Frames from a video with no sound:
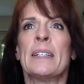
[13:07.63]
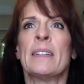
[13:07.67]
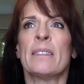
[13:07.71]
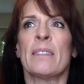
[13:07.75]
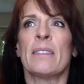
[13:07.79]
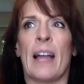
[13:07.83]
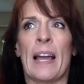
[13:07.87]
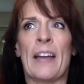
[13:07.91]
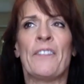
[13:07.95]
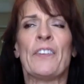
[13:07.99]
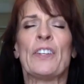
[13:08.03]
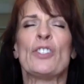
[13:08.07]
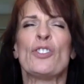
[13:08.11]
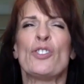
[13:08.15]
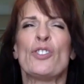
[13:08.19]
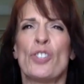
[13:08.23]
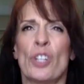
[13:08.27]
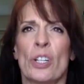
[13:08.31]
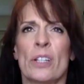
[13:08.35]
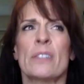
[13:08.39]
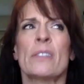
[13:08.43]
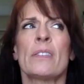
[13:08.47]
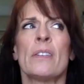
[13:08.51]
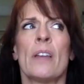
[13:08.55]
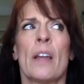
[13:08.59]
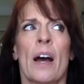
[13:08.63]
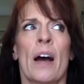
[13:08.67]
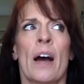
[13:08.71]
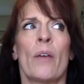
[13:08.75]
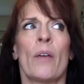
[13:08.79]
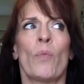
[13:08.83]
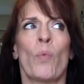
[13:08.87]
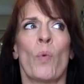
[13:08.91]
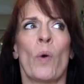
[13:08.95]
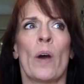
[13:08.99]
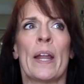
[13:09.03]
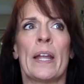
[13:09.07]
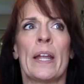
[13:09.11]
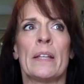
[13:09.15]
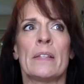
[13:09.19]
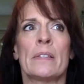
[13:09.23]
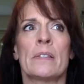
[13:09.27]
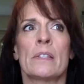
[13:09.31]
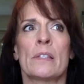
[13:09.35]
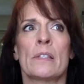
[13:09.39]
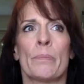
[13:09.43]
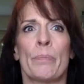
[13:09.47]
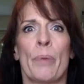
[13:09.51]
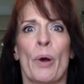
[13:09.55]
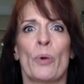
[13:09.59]
life is just not what it's
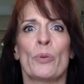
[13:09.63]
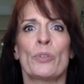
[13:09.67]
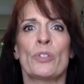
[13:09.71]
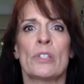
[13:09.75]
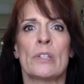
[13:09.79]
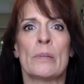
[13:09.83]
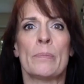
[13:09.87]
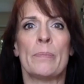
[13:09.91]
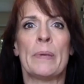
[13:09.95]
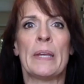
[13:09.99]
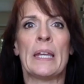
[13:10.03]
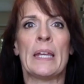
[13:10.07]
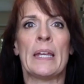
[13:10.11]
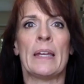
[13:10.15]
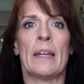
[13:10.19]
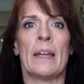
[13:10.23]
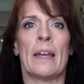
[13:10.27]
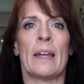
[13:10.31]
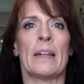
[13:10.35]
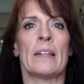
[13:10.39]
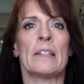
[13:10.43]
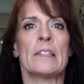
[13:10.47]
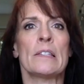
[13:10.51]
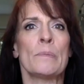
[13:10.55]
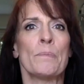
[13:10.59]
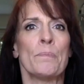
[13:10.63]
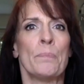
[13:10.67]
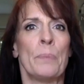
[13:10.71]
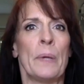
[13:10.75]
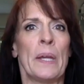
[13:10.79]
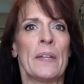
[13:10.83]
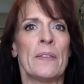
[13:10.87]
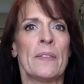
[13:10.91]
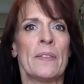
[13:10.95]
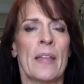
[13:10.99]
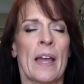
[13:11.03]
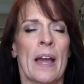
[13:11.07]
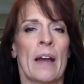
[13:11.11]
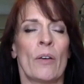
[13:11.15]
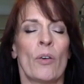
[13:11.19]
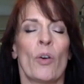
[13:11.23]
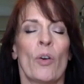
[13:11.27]
supposed to be, and it's been that,